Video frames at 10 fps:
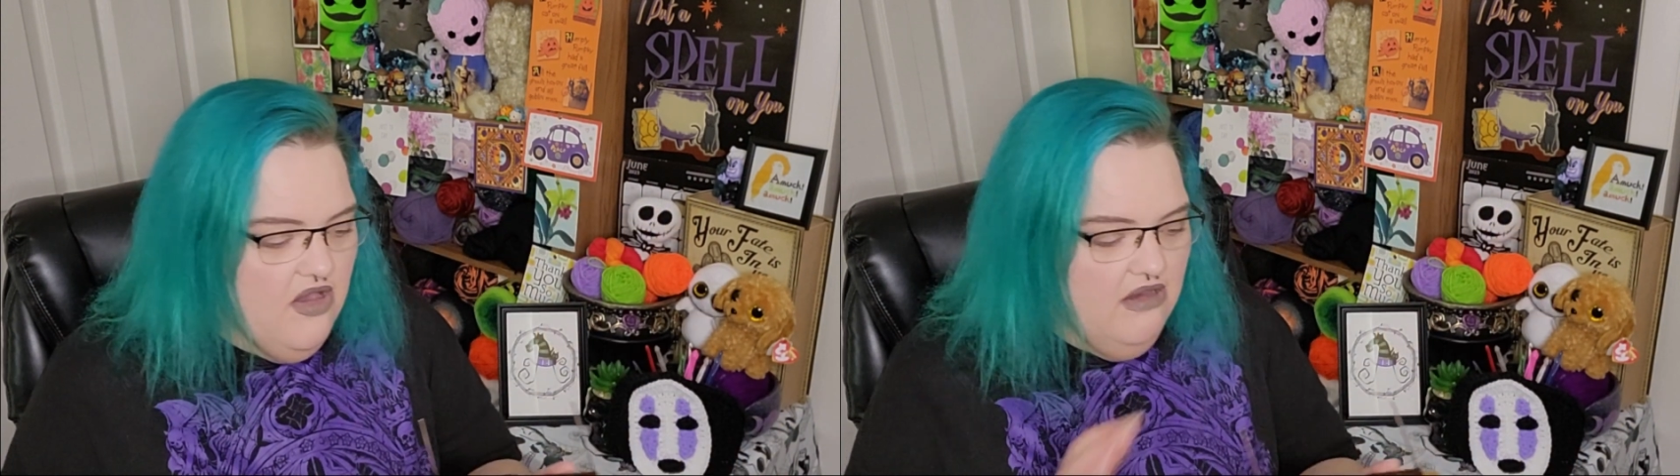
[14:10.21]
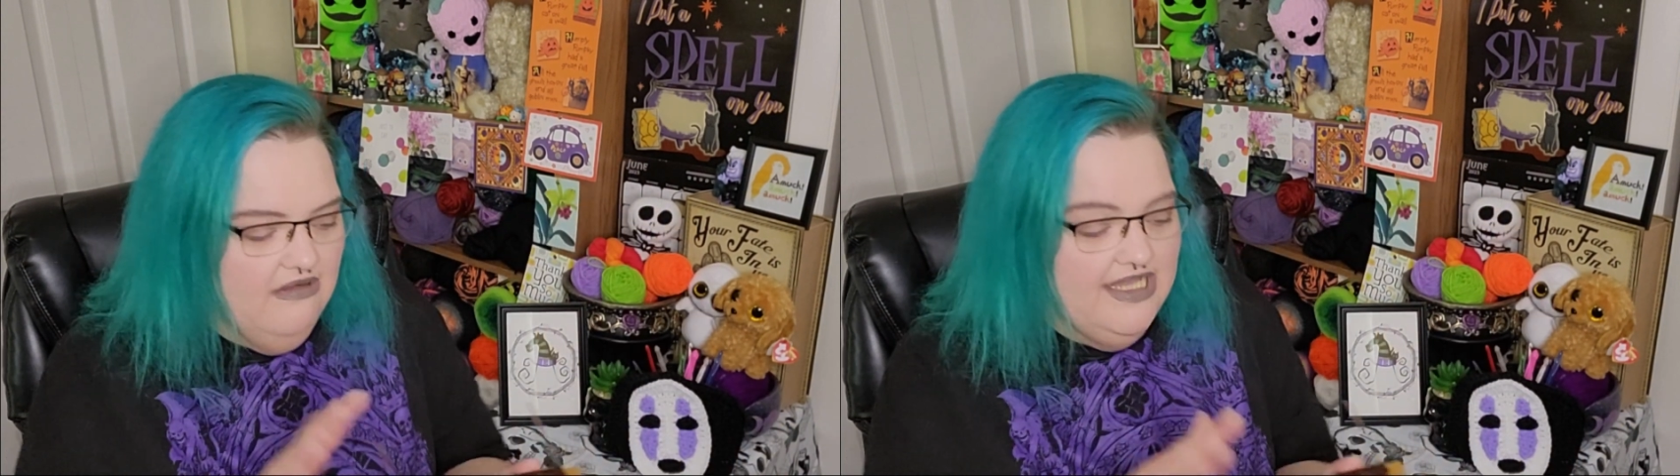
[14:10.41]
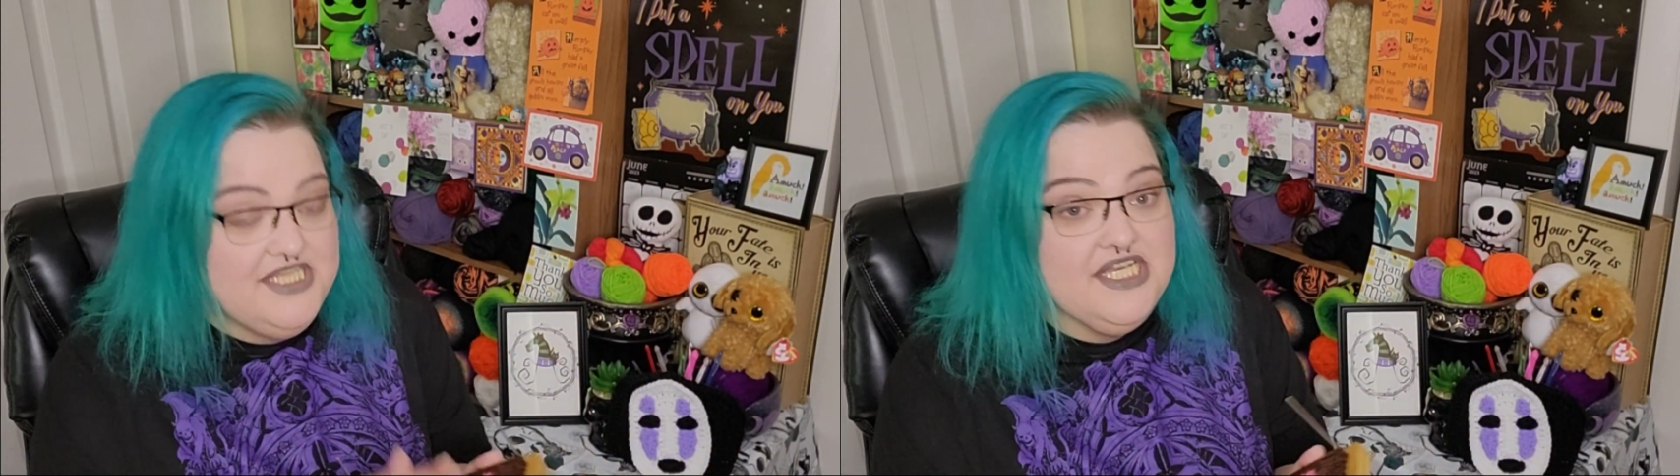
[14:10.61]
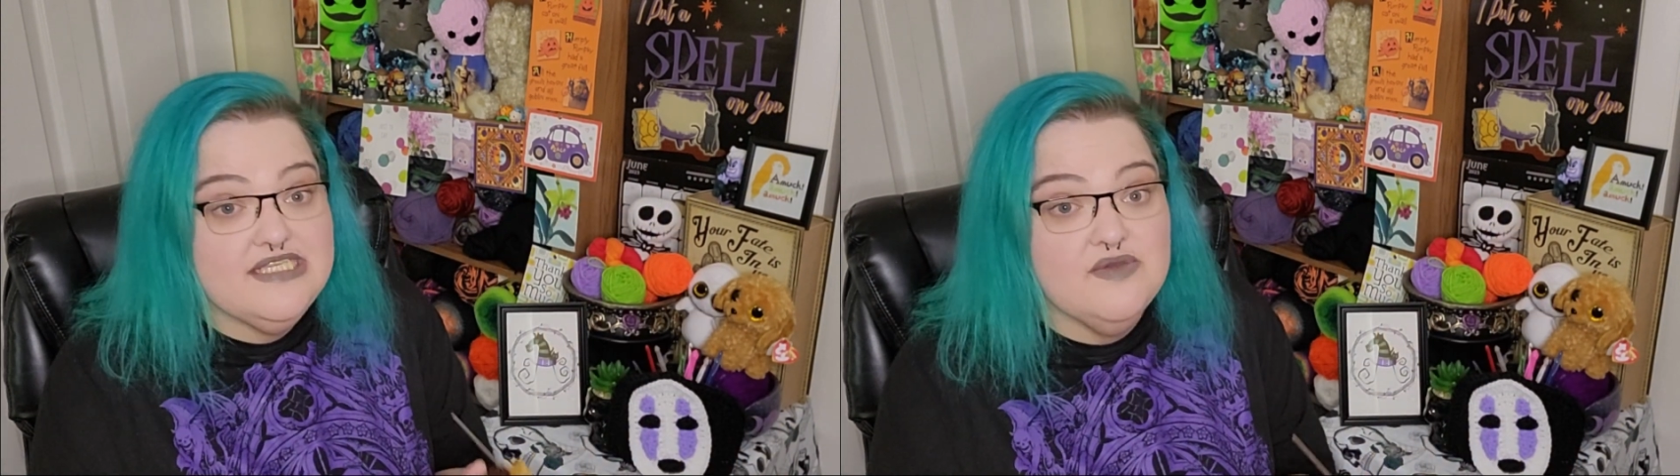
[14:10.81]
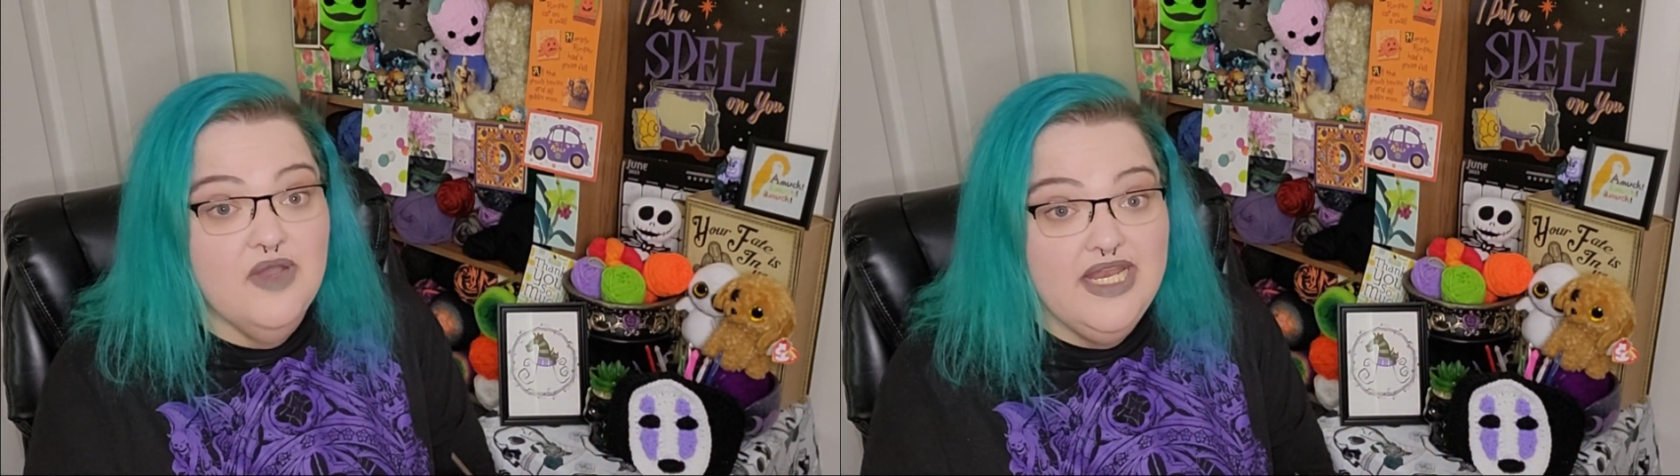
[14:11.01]
I
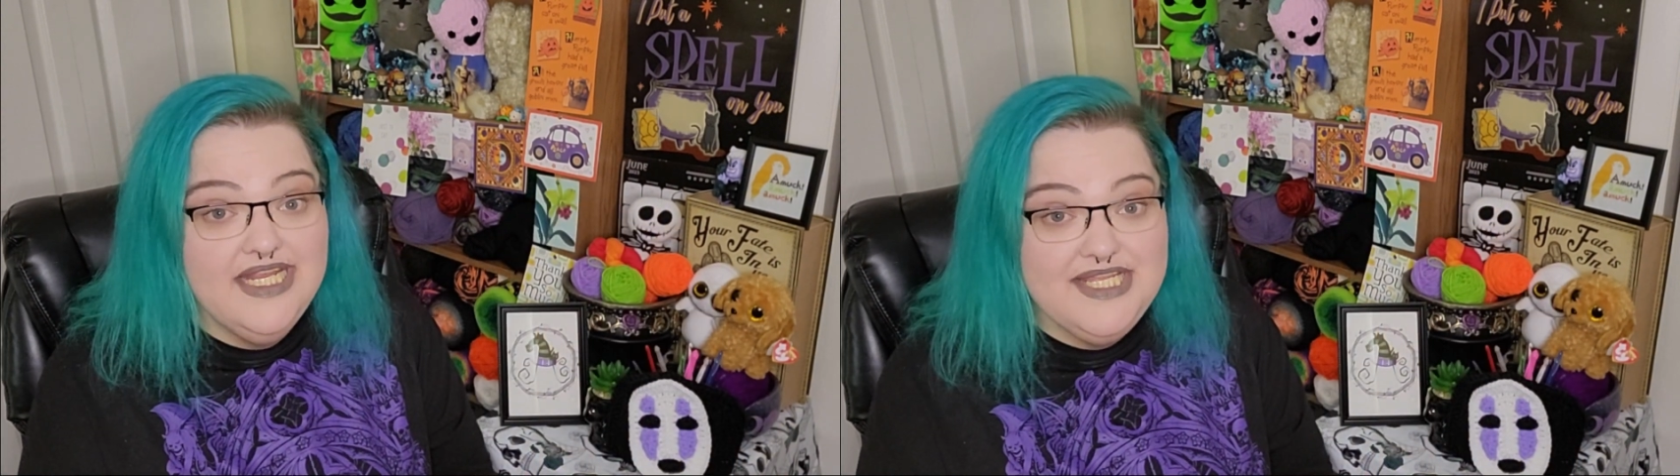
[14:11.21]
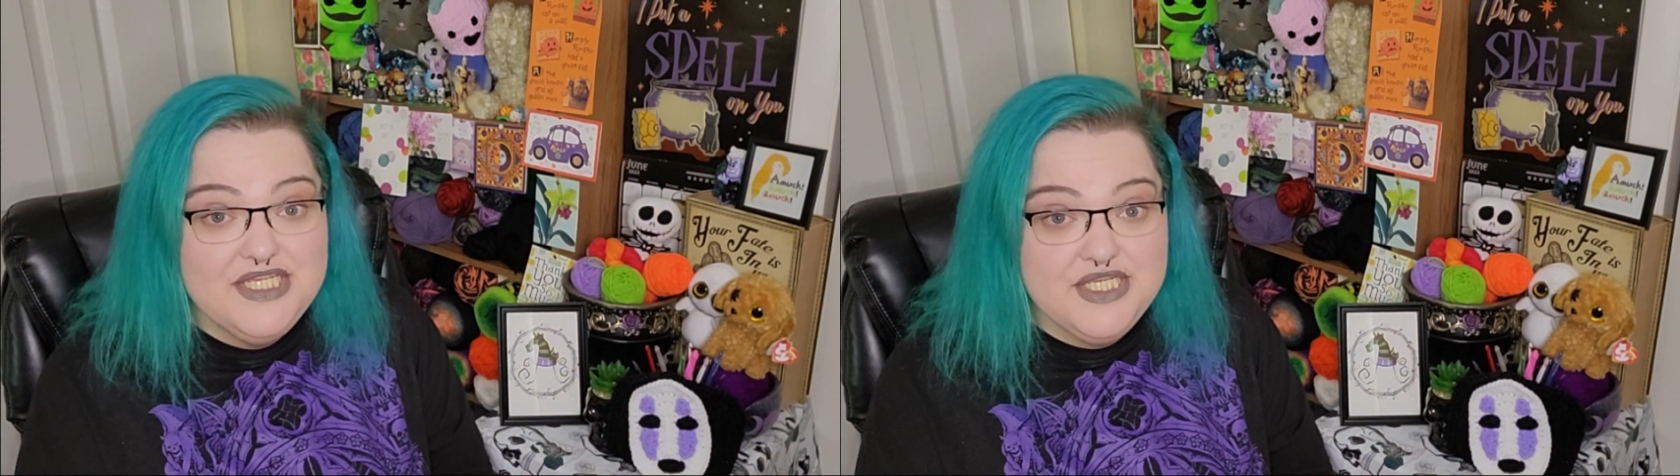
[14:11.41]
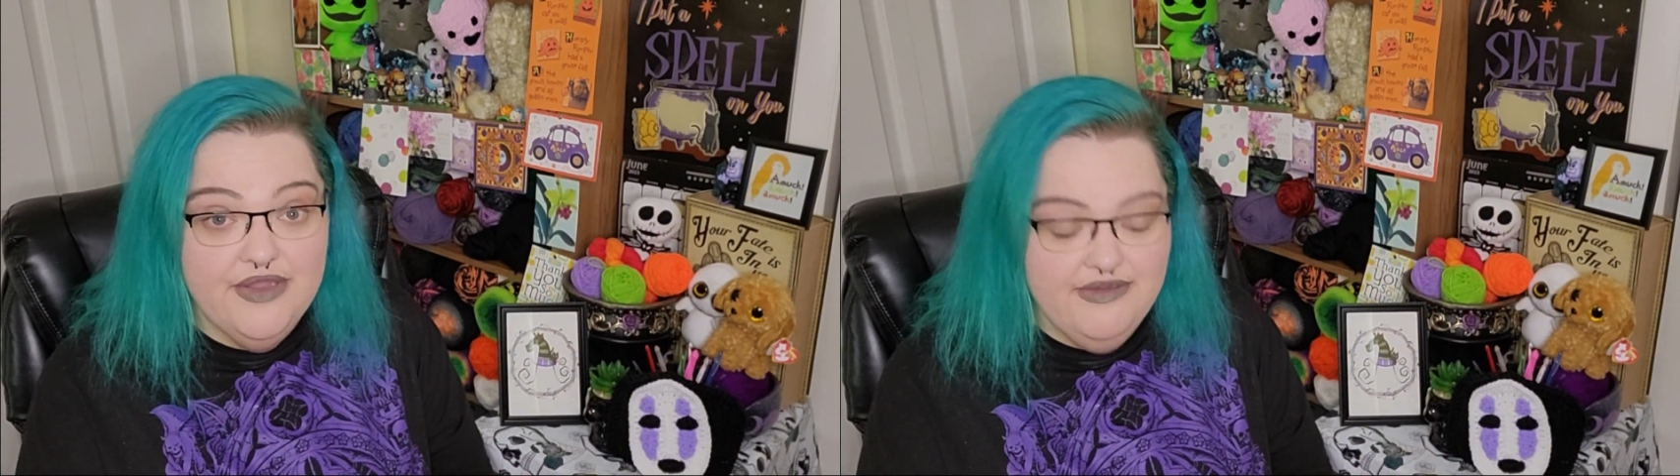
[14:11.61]
just wanted to show